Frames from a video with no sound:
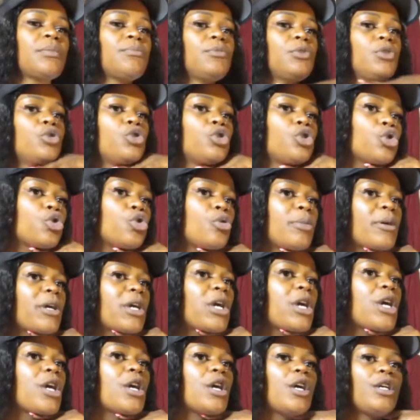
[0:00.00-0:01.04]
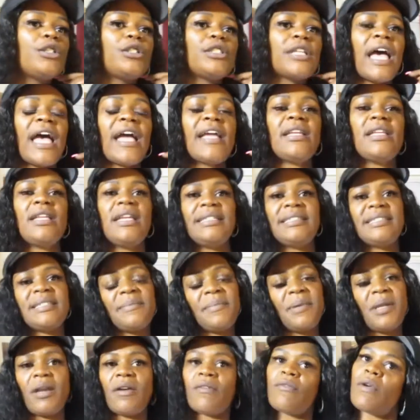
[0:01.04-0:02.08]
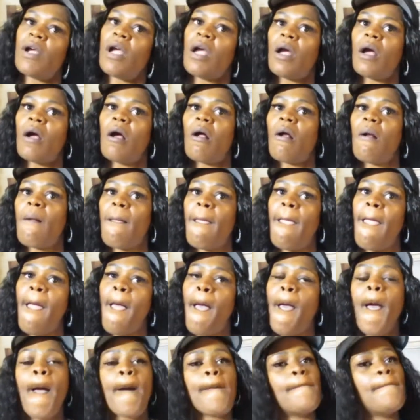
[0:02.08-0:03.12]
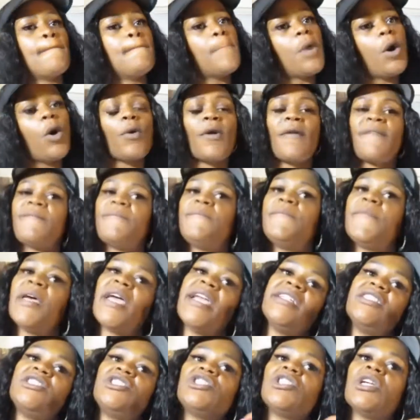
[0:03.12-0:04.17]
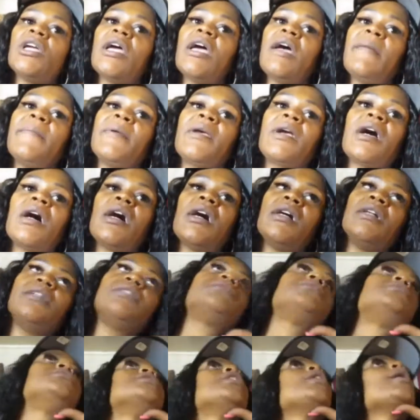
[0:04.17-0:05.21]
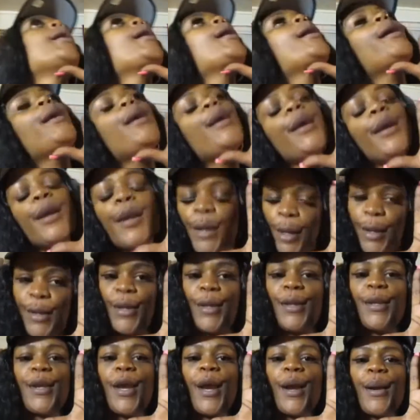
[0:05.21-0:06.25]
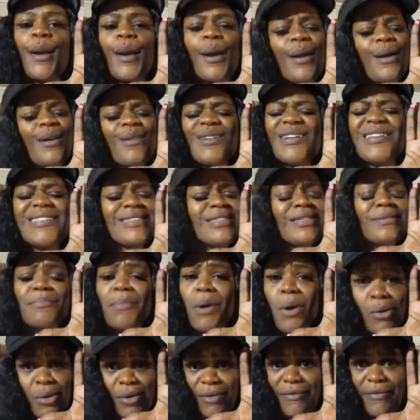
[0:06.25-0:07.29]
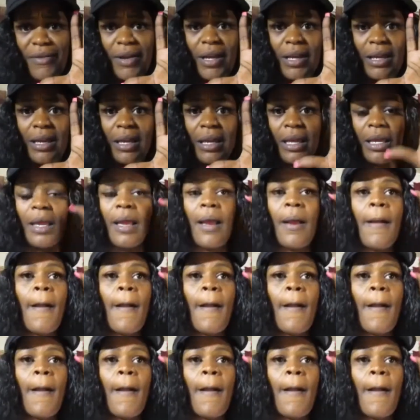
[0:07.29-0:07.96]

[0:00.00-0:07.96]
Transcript: YouTubers. I need to be around motivation, because your girl is motivated.